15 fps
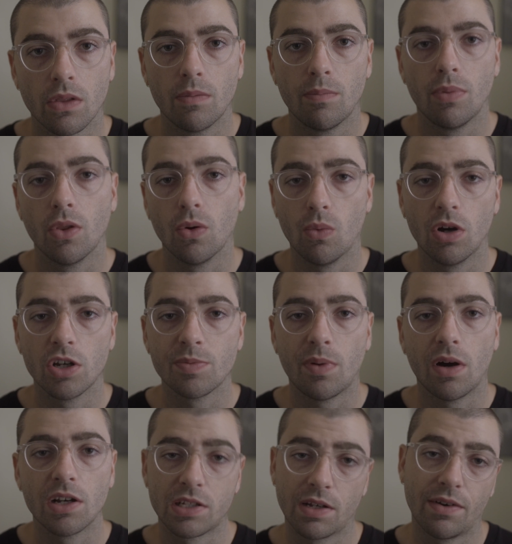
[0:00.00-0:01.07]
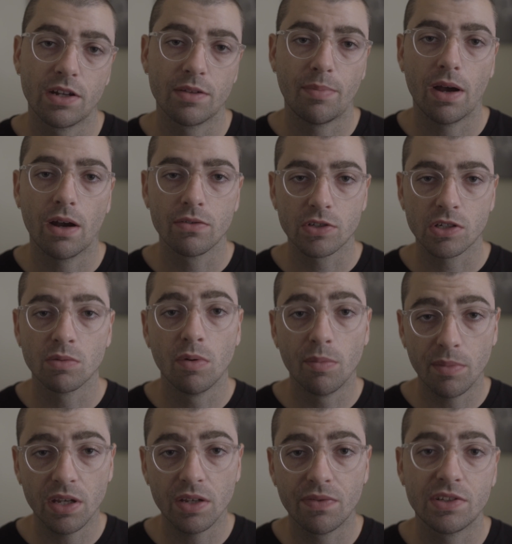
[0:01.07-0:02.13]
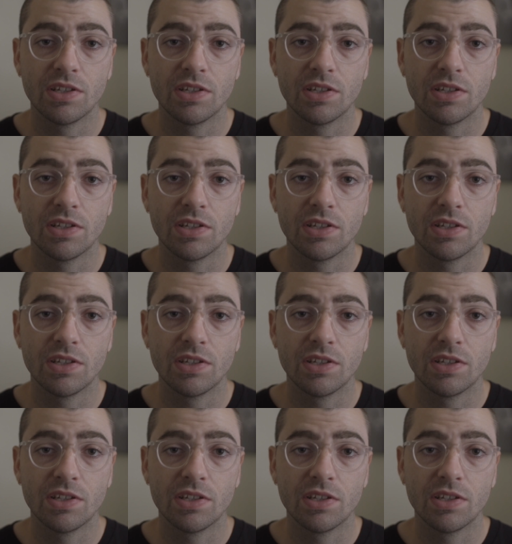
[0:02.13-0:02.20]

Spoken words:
But the worst part is I've had parents come at me for